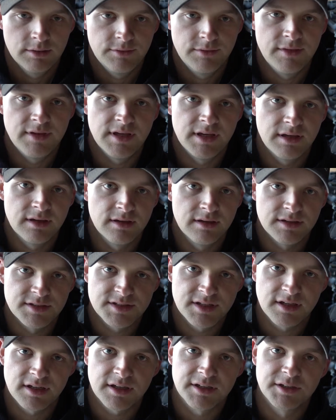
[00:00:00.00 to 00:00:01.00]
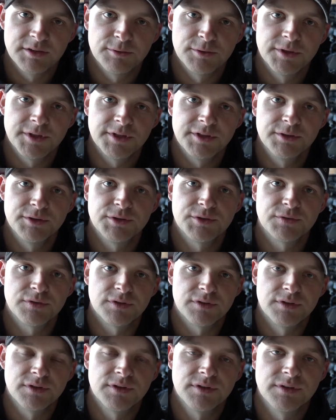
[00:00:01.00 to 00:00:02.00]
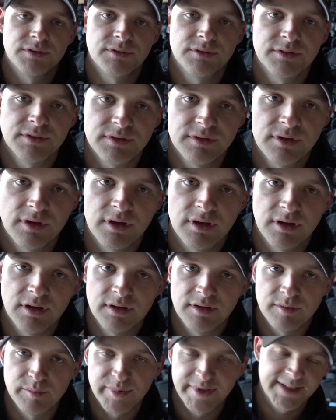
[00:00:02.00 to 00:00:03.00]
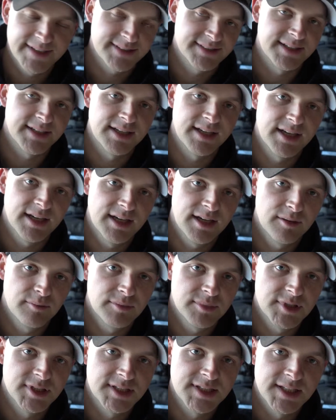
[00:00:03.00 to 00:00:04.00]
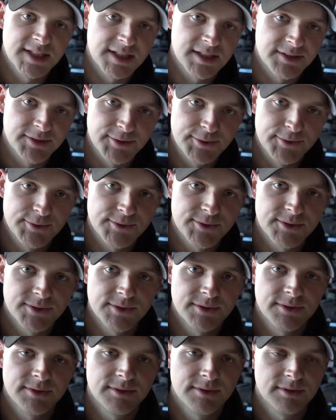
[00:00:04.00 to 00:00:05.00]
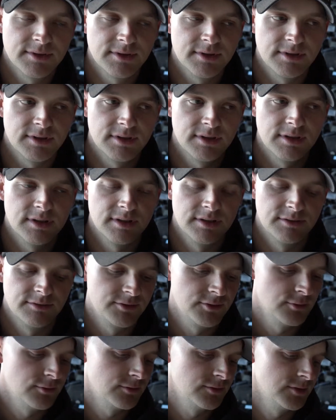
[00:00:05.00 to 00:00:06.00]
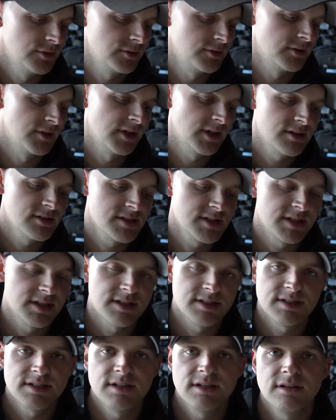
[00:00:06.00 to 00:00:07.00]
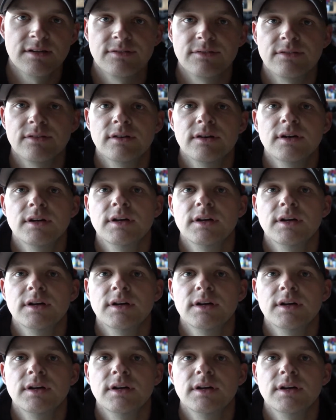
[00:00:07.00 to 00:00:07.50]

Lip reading: the socket you want to use for the plastic cap to take it loose on the fuel filter housing itself